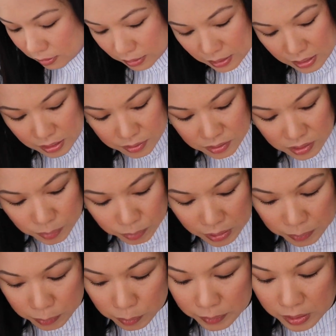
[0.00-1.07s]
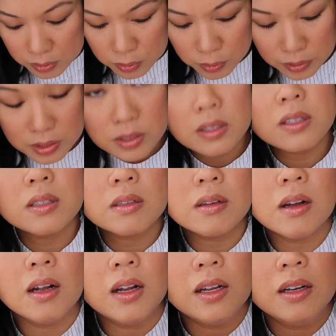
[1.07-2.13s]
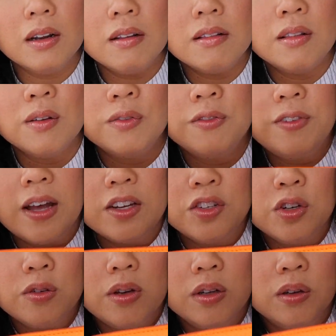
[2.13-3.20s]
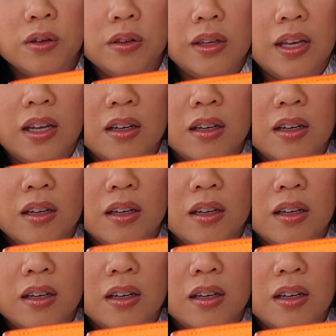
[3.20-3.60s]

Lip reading: that some people may notice on the Fashion Drug or the